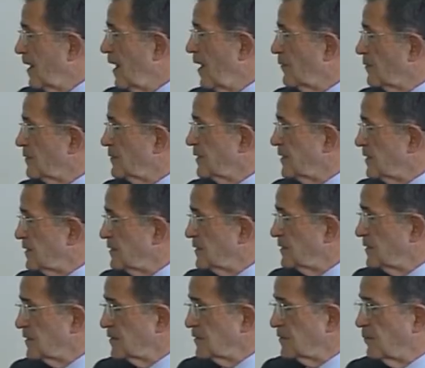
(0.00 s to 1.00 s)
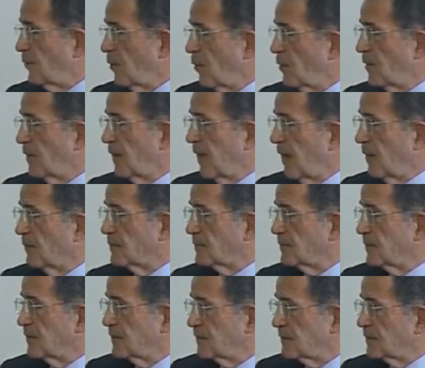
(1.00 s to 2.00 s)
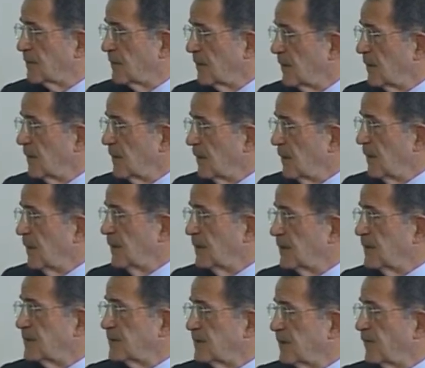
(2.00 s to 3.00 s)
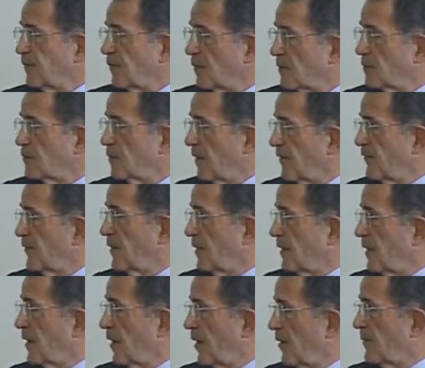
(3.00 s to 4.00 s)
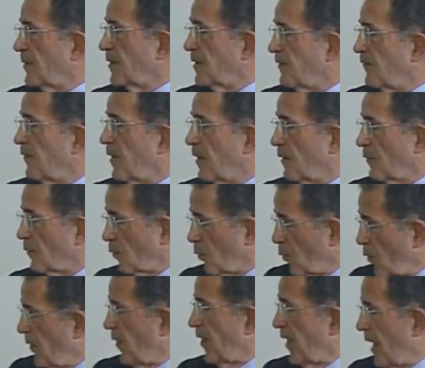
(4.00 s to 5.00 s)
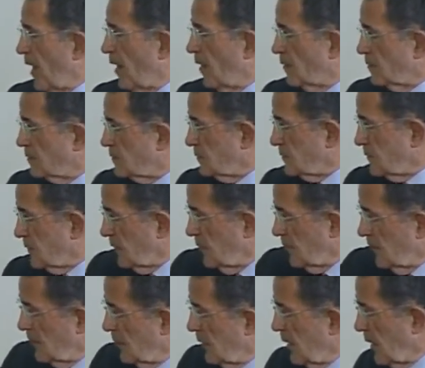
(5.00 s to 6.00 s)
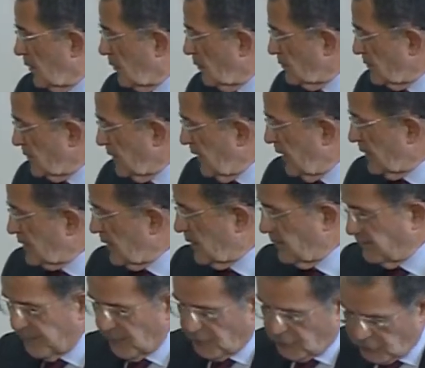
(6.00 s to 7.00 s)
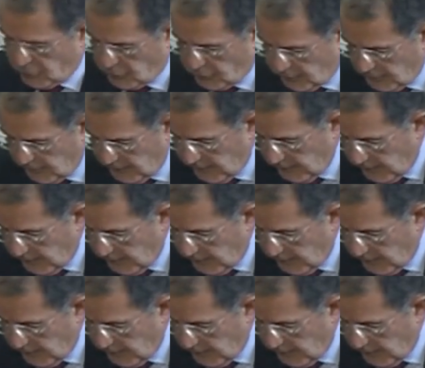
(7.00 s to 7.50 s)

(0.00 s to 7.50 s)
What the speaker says: countries, small countries, and it's difficult to have an economic development without a continental picture.